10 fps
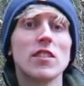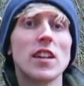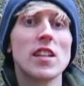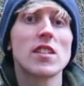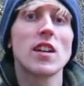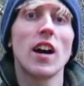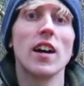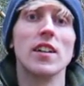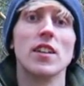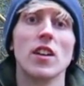on the
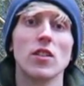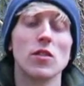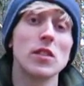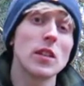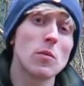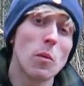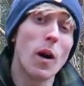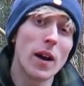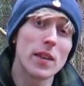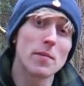inside, you see
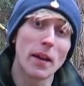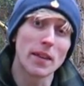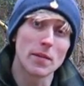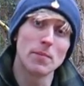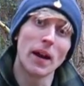why they make them